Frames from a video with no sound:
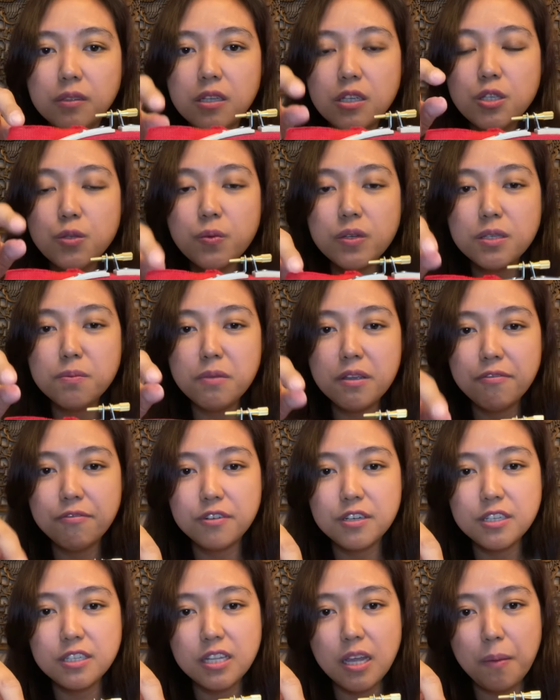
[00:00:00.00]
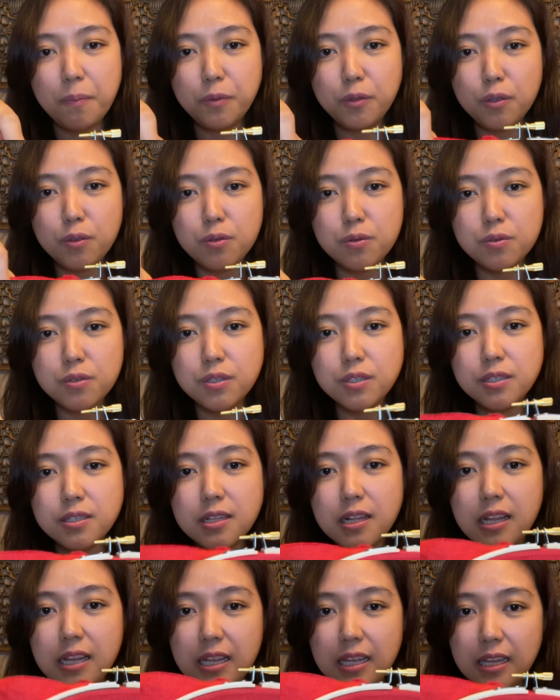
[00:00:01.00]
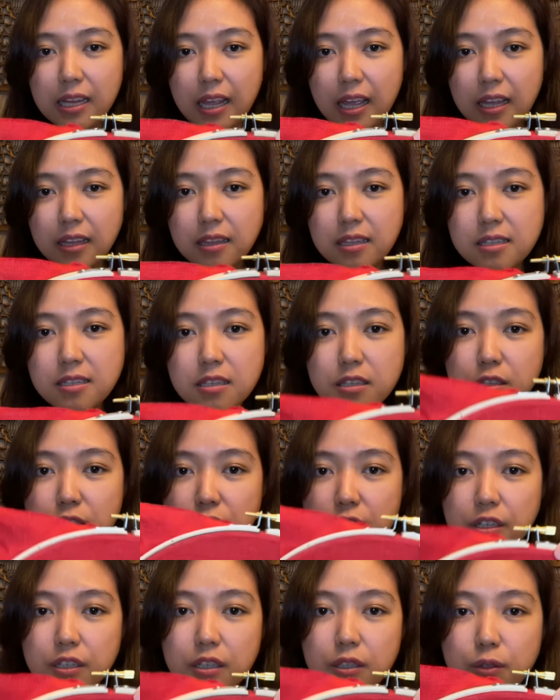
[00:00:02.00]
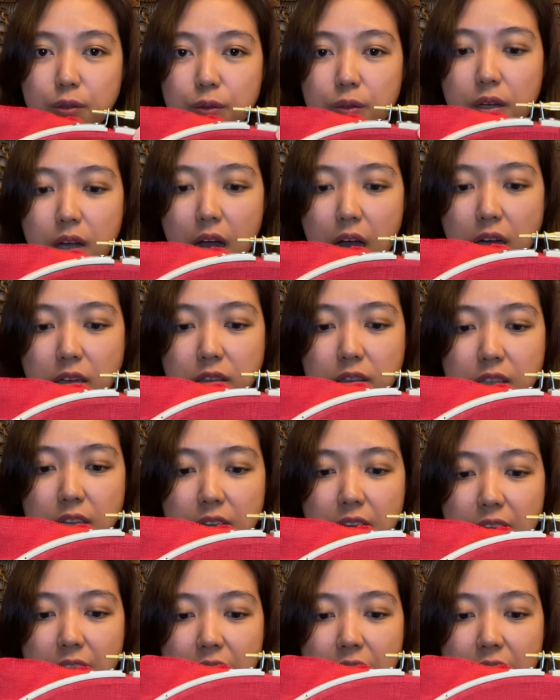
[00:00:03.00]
This was my first time to use linen. This is 32 count.